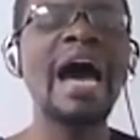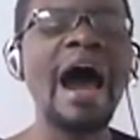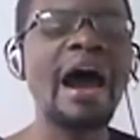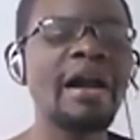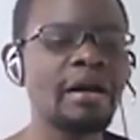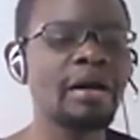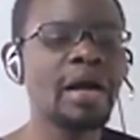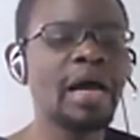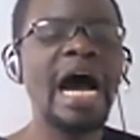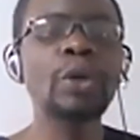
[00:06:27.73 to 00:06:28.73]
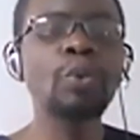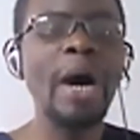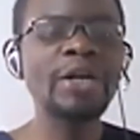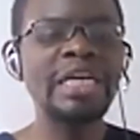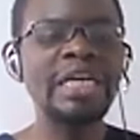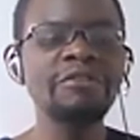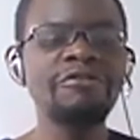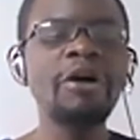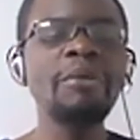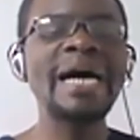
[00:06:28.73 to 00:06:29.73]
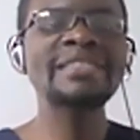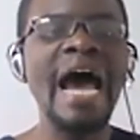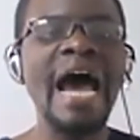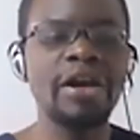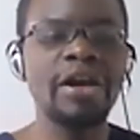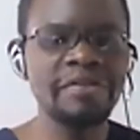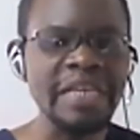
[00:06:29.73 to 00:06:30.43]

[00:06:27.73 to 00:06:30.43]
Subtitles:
are and what lymphomas are.